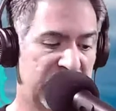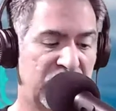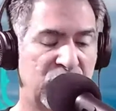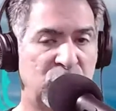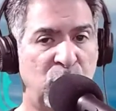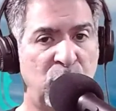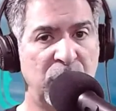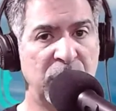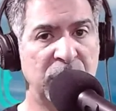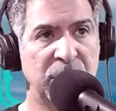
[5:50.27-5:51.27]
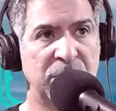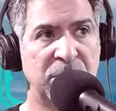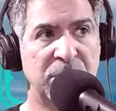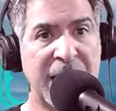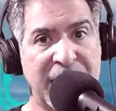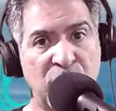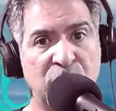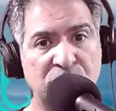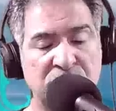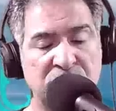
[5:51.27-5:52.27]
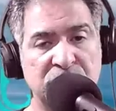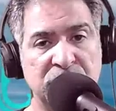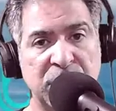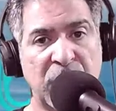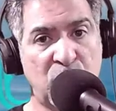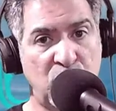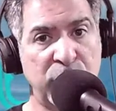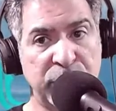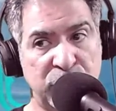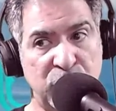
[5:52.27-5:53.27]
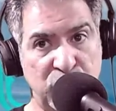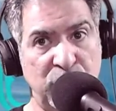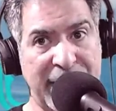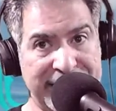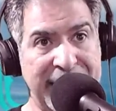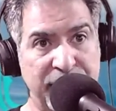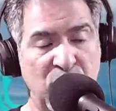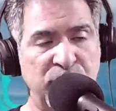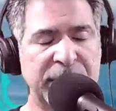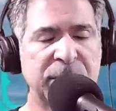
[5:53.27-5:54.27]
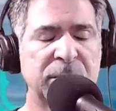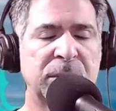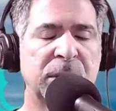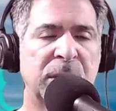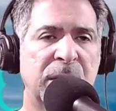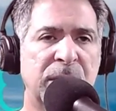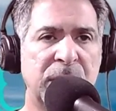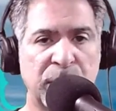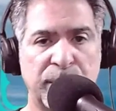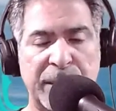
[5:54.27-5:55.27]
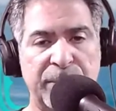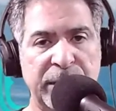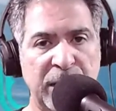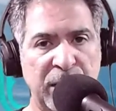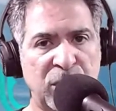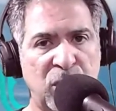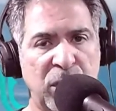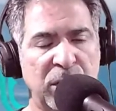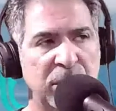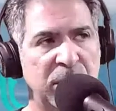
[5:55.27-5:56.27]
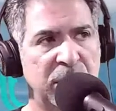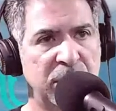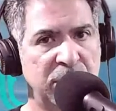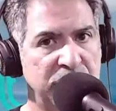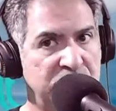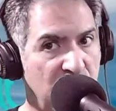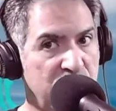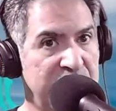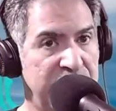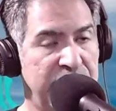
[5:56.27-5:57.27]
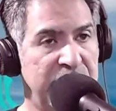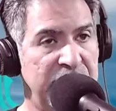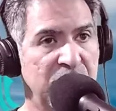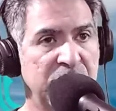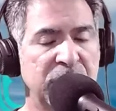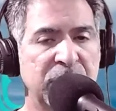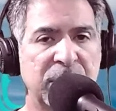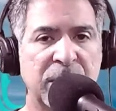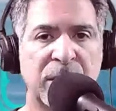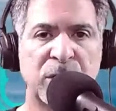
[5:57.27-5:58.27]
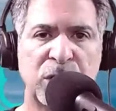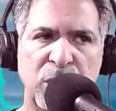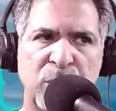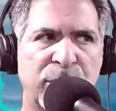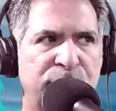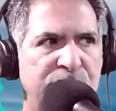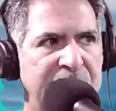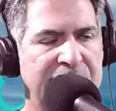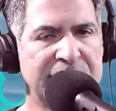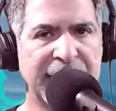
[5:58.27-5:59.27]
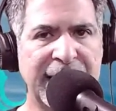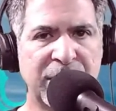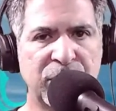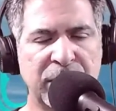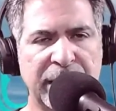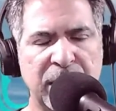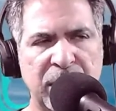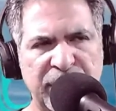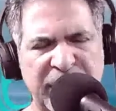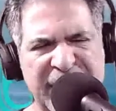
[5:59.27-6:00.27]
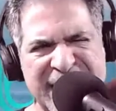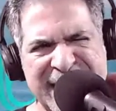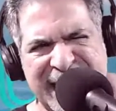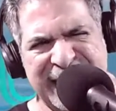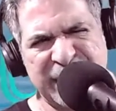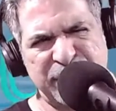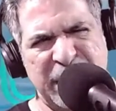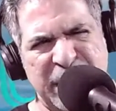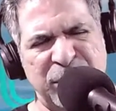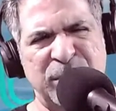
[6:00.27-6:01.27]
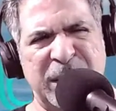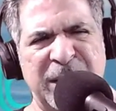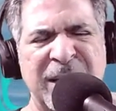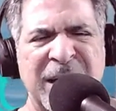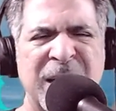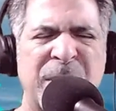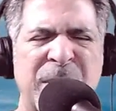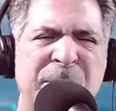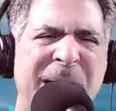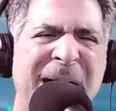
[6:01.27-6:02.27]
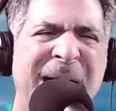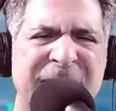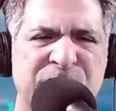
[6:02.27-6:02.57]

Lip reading: You're not hurt, according to you at that moment. The other people in the other car don't seem to be hurt. 2 or 3 days later, you're like, oh, my neck is bothering me. My back is